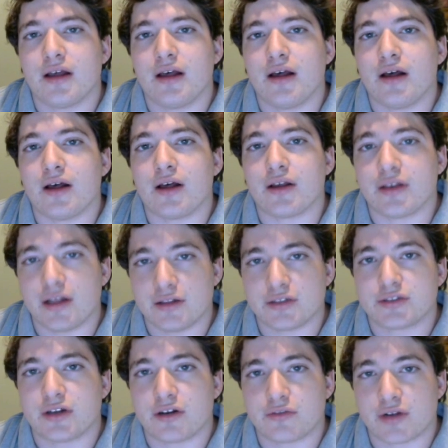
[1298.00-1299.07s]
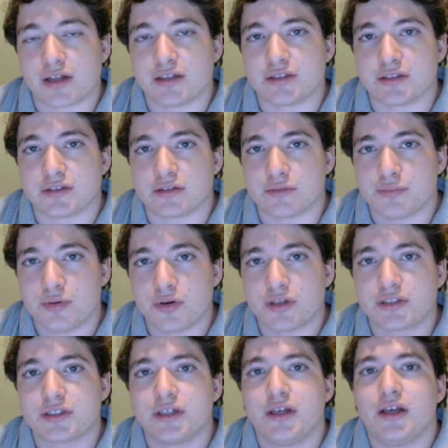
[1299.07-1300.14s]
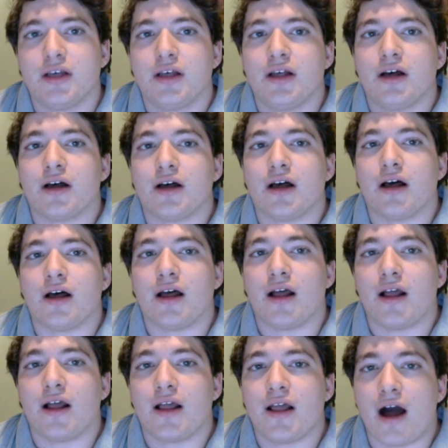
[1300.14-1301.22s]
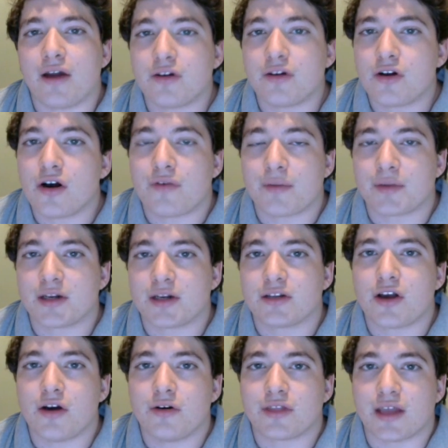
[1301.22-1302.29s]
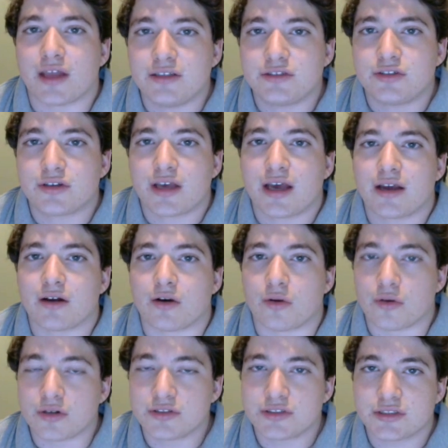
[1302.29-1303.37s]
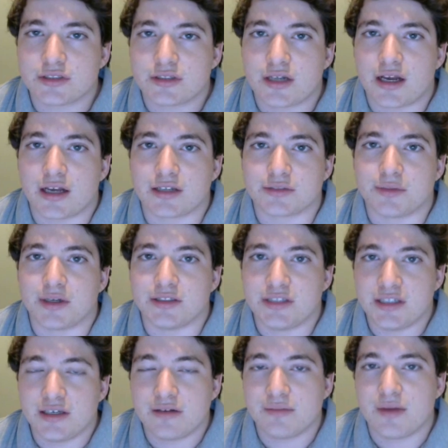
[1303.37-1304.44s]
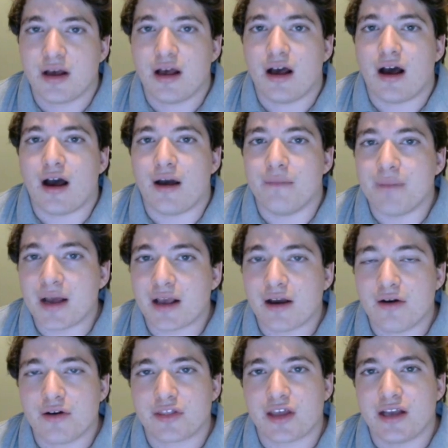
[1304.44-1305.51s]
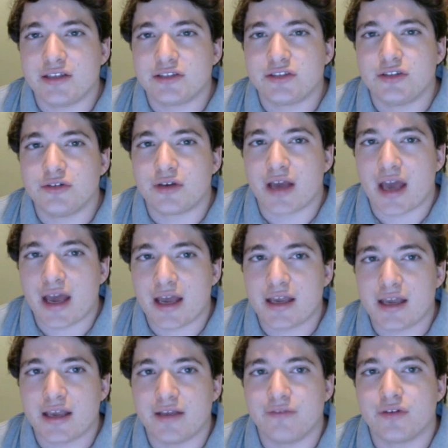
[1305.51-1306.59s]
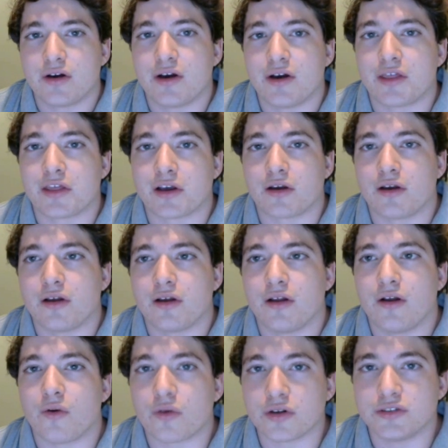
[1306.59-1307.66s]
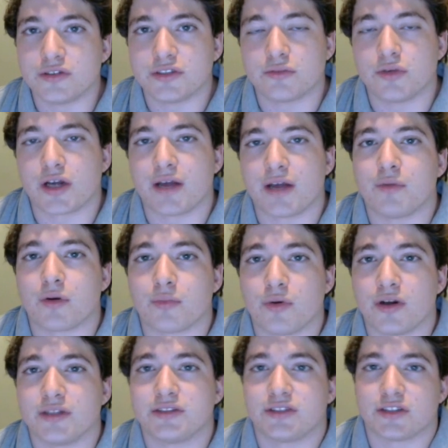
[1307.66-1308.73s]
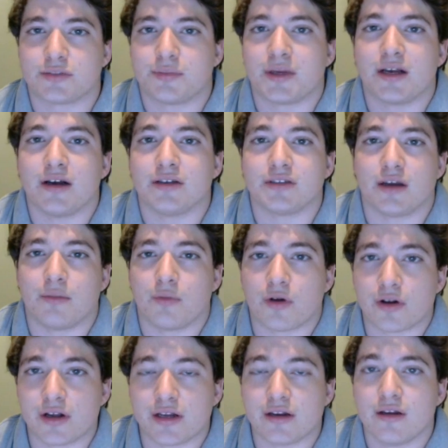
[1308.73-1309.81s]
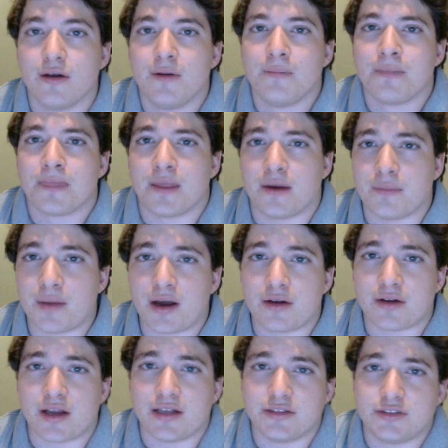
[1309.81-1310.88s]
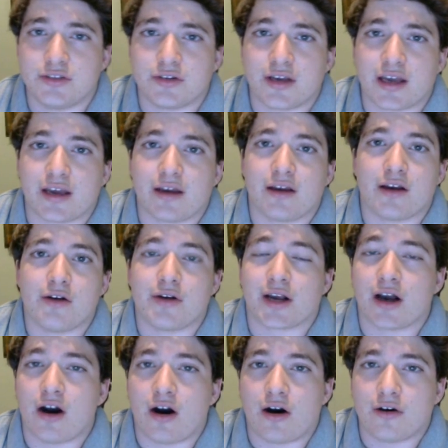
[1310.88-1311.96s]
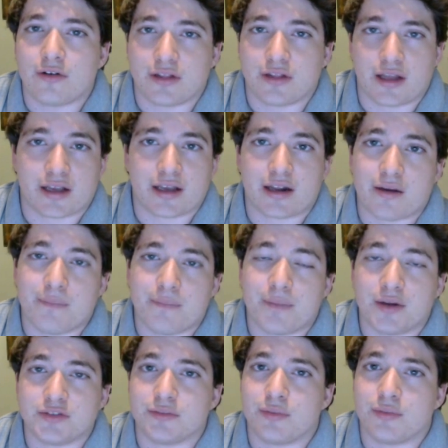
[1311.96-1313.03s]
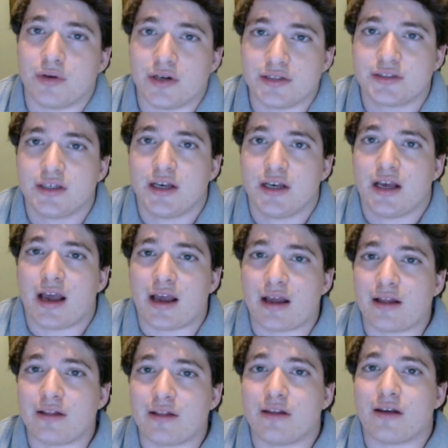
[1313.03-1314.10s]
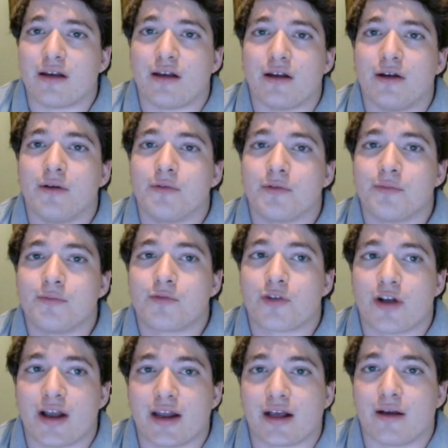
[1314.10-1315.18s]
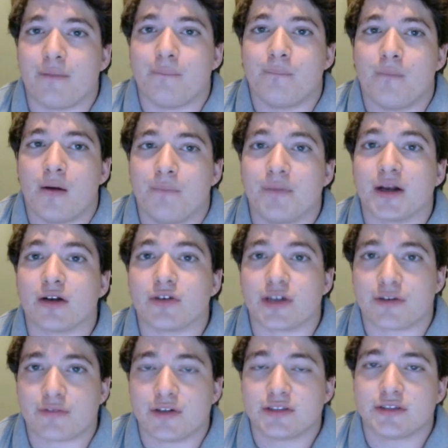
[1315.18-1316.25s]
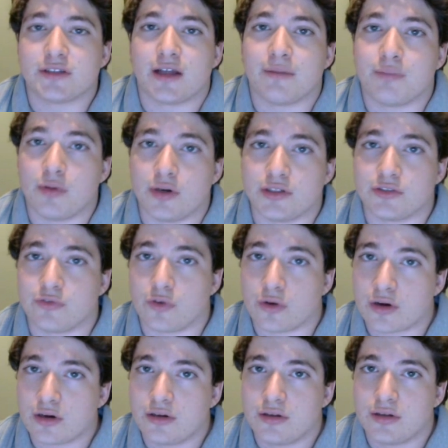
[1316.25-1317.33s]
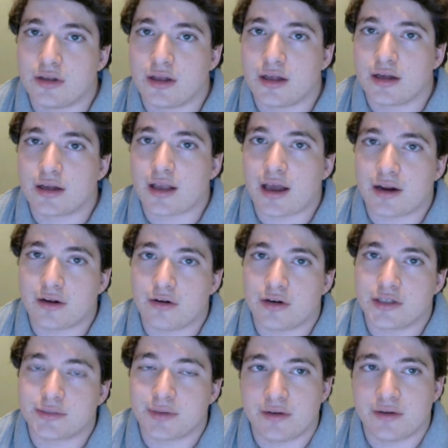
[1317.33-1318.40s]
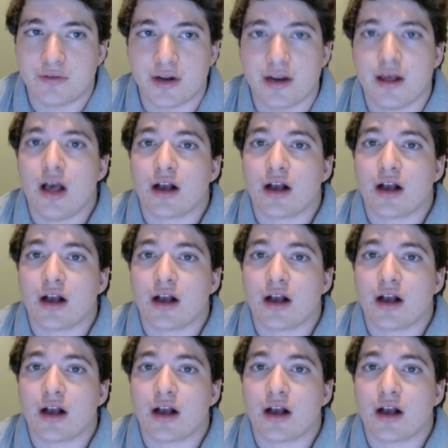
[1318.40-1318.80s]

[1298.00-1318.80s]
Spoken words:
Yellowstar and Reckless as support. I don't know if I'm going to go with H2K or Origin as my team. I might go with H2K, even though I think Origin will get more points just because I'm worried about H2K going off, like getting a bunch of points and creating a bigger difference in that points for category spread, right?